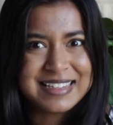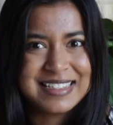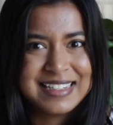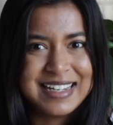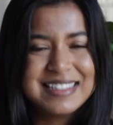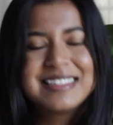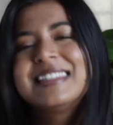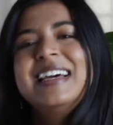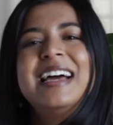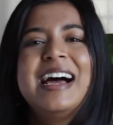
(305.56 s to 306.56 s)
tests
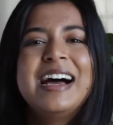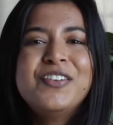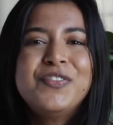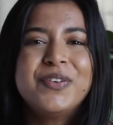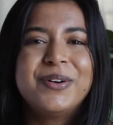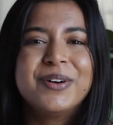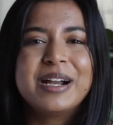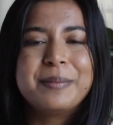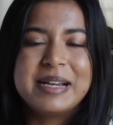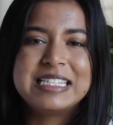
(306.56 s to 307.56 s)

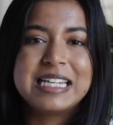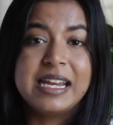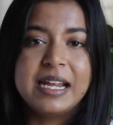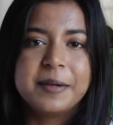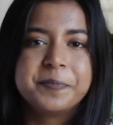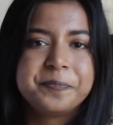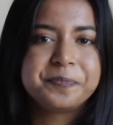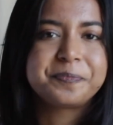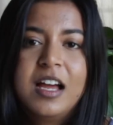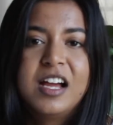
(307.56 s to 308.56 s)
for my studying.
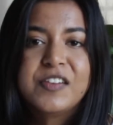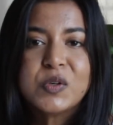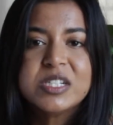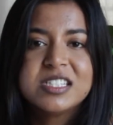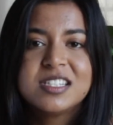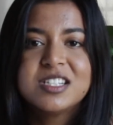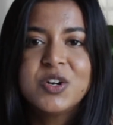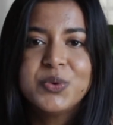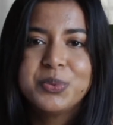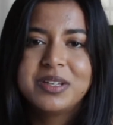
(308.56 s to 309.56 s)
Of course, this didn't
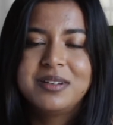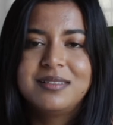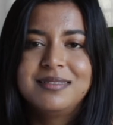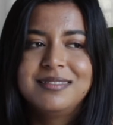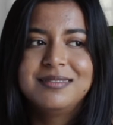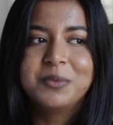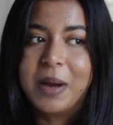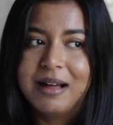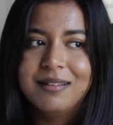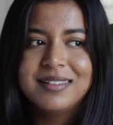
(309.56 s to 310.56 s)
go really
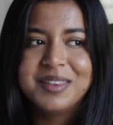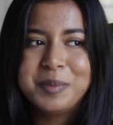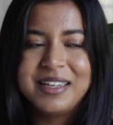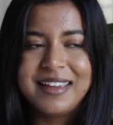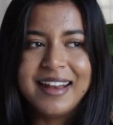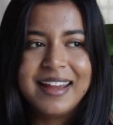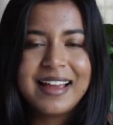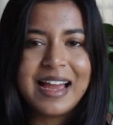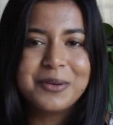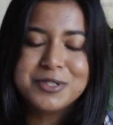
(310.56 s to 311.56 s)
well in the beginning.
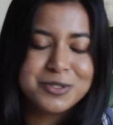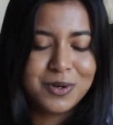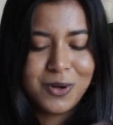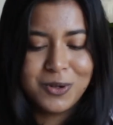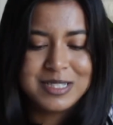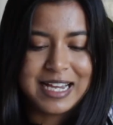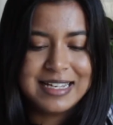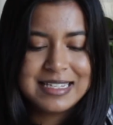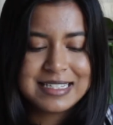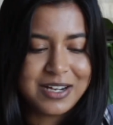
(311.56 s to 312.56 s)
I would do a whole
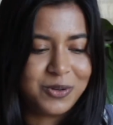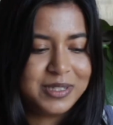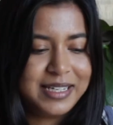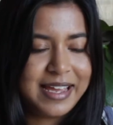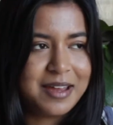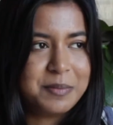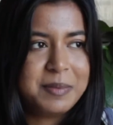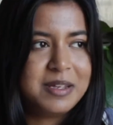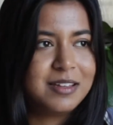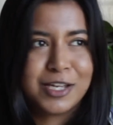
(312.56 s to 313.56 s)
test and only get
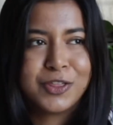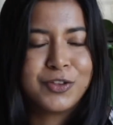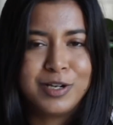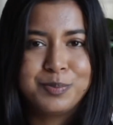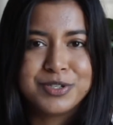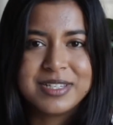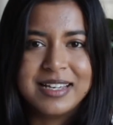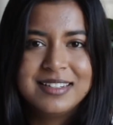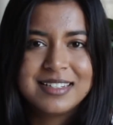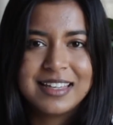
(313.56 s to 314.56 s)
maybe like a
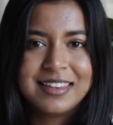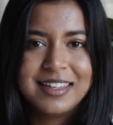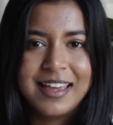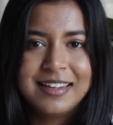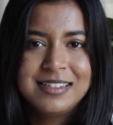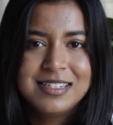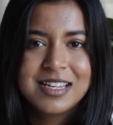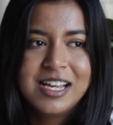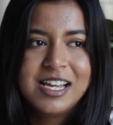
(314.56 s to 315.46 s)
30% at the end,